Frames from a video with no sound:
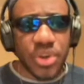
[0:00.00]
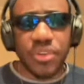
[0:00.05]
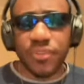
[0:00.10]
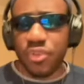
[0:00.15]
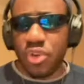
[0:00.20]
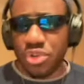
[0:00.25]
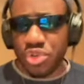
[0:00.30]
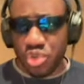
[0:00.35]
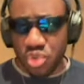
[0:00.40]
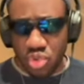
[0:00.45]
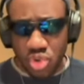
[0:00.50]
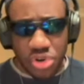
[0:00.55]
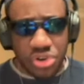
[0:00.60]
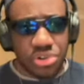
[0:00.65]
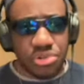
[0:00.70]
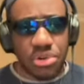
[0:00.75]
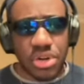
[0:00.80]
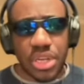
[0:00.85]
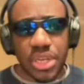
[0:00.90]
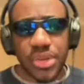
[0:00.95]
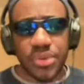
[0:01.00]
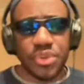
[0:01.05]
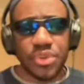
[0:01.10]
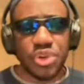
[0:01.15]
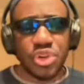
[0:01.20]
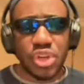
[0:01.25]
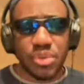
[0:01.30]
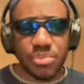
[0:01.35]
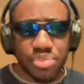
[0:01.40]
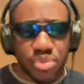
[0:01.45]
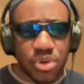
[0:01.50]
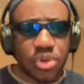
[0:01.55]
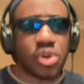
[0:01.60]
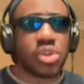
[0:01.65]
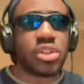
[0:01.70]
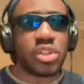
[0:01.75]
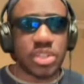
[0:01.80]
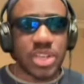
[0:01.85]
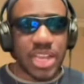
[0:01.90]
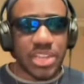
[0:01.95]
you've got Rodri, De Bruyne, all
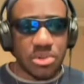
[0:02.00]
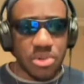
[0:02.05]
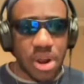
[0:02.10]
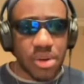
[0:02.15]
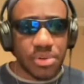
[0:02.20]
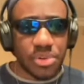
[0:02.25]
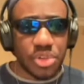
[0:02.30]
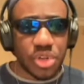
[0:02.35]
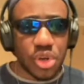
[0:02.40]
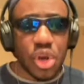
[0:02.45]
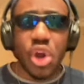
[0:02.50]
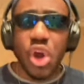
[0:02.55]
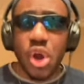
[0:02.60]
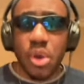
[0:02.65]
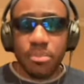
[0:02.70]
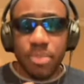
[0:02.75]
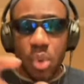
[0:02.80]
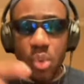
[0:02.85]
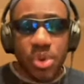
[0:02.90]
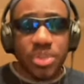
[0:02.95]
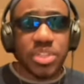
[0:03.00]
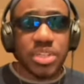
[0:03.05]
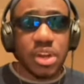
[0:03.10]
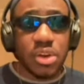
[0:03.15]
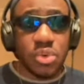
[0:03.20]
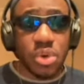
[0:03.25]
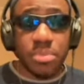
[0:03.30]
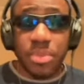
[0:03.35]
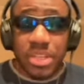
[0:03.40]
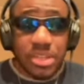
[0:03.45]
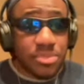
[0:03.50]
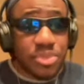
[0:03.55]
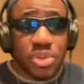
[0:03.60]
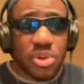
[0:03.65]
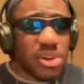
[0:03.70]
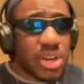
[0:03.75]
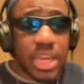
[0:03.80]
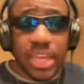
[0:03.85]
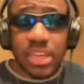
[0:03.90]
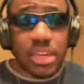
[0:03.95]
those guys around you. But once you now go, because I'm
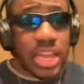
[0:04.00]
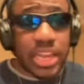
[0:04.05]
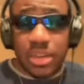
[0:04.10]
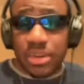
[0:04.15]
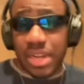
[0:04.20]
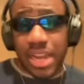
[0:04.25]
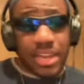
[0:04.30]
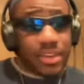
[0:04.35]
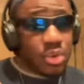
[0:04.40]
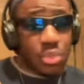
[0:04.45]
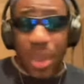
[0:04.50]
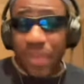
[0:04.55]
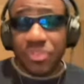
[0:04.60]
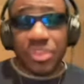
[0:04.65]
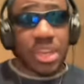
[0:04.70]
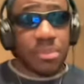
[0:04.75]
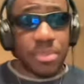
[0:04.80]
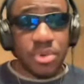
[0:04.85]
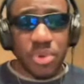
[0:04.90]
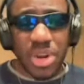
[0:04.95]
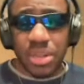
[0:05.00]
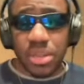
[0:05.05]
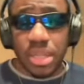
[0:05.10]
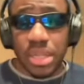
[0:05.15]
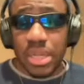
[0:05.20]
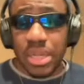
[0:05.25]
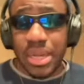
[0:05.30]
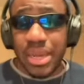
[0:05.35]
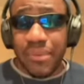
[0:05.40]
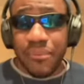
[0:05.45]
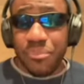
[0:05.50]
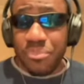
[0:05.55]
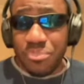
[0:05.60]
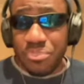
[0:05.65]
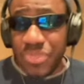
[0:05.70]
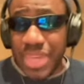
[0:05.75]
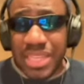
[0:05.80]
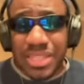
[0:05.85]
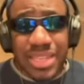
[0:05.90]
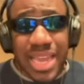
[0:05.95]
sorry, we have to keep it real.
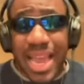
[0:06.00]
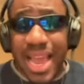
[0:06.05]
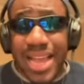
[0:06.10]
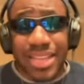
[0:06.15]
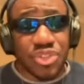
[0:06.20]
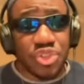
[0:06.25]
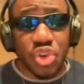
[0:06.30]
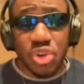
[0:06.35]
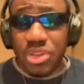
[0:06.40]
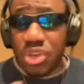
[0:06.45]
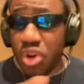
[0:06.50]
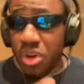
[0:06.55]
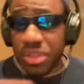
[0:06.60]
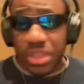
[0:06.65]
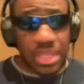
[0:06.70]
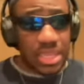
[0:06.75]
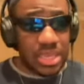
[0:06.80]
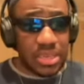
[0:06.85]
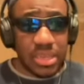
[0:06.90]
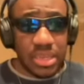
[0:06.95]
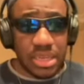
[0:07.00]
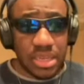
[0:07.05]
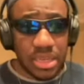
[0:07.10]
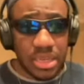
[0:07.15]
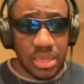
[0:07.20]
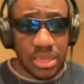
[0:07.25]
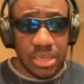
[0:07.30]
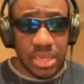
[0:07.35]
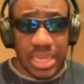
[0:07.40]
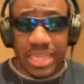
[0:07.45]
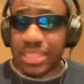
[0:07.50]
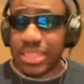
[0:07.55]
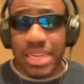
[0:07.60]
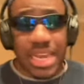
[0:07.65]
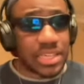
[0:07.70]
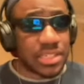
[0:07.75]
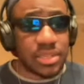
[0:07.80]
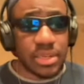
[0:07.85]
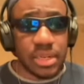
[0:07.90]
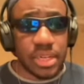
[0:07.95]
This guy has done nothing internationally.